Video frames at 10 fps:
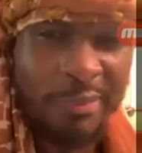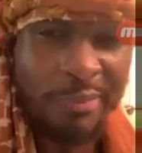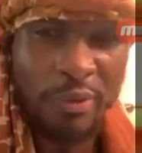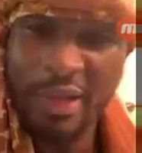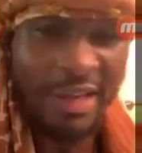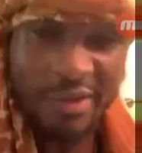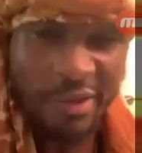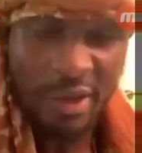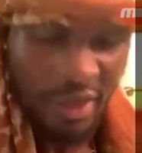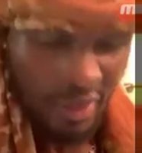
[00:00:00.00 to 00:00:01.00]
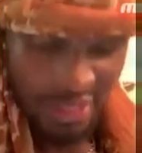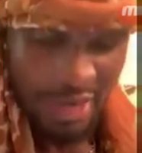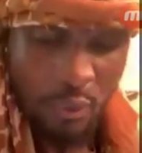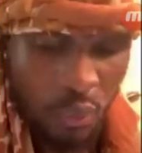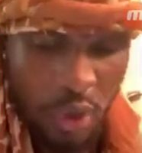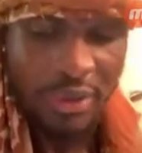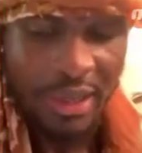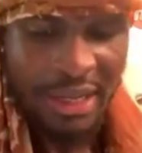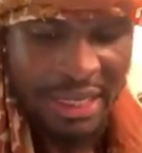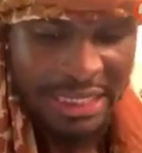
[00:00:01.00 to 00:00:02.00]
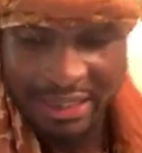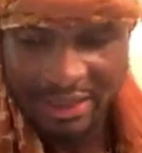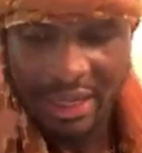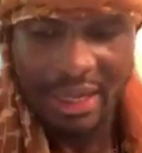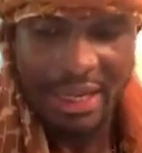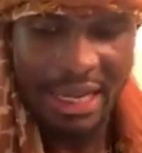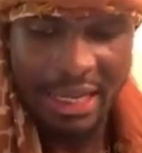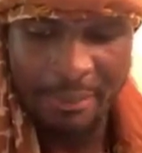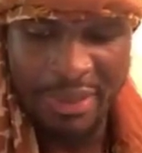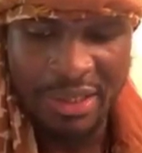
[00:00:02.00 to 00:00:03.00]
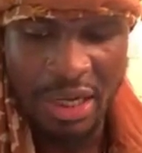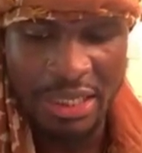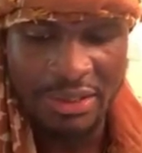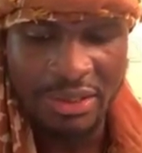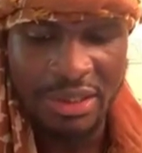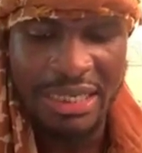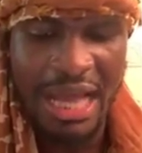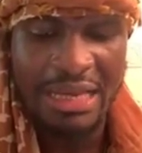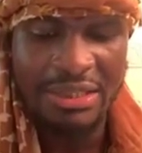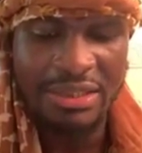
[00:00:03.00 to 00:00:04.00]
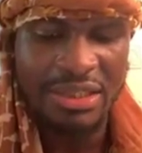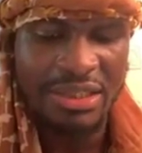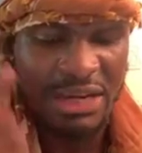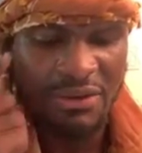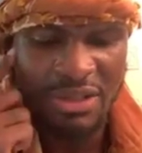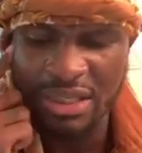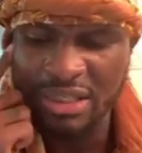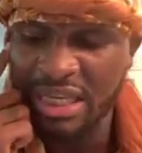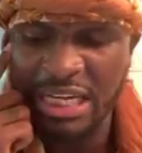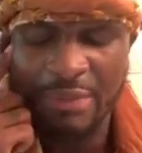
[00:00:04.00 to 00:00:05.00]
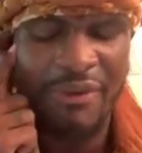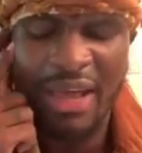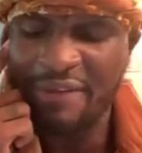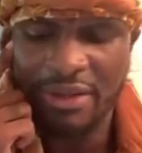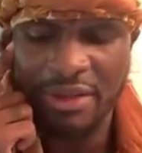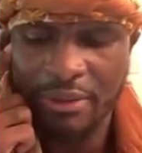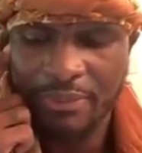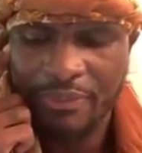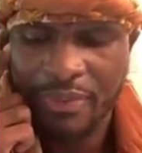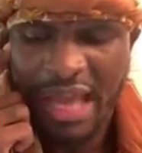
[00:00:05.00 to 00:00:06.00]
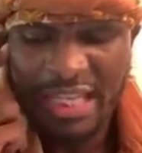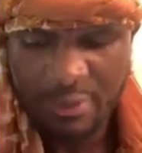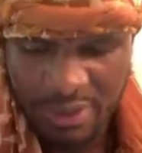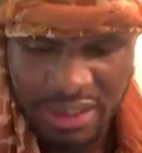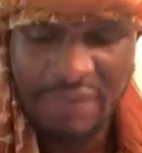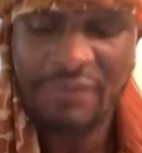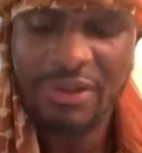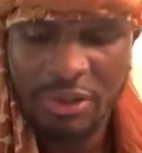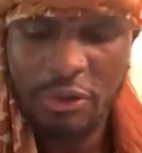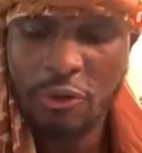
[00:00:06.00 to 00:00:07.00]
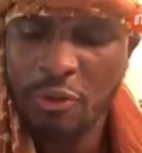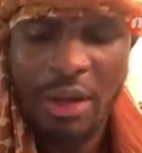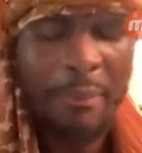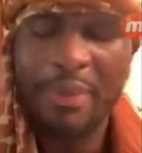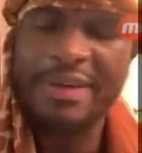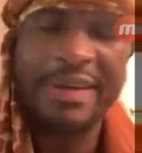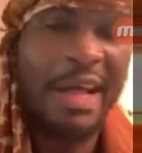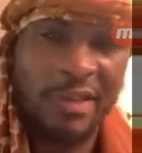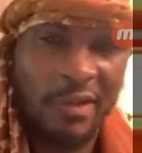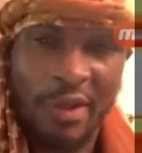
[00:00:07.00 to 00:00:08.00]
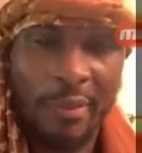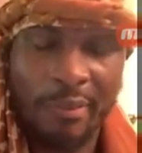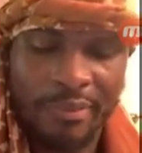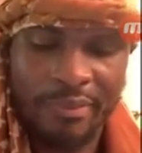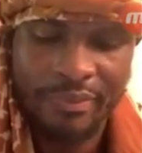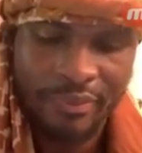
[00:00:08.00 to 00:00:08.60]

these people that weren't? He said, because the knowledge and the secrets of the kingdom of heaven has been given to you, but not to them.